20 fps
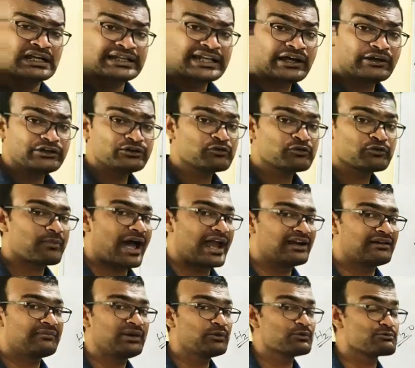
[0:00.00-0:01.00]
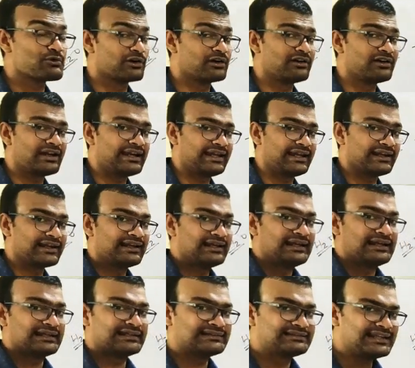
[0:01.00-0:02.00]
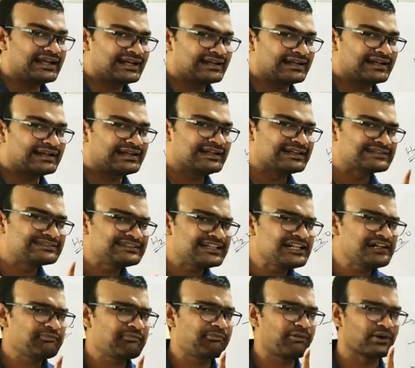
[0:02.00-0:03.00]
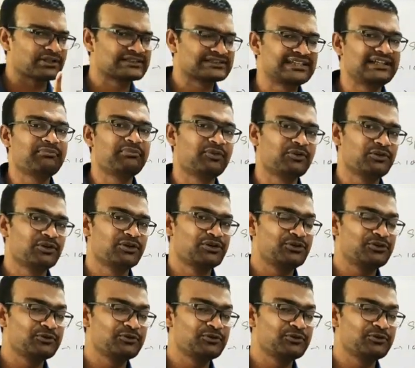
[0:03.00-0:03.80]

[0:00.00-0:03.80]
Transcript: Now you might be wondering that is it possible